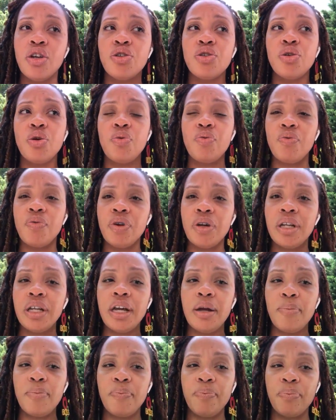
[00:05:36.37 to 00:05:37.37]
So
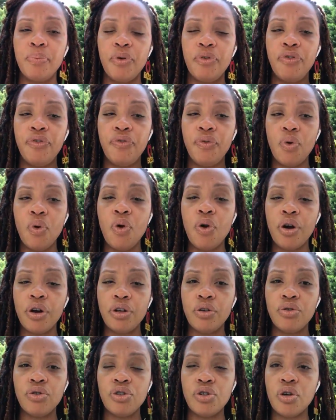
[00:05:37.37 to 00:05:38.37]
really, before
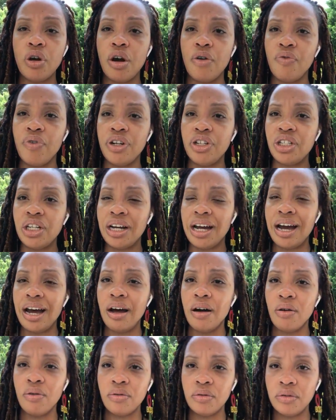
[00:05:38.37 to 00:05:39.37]
you start reaching
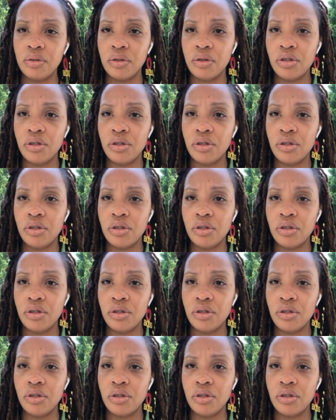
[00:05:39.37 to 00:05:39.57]
out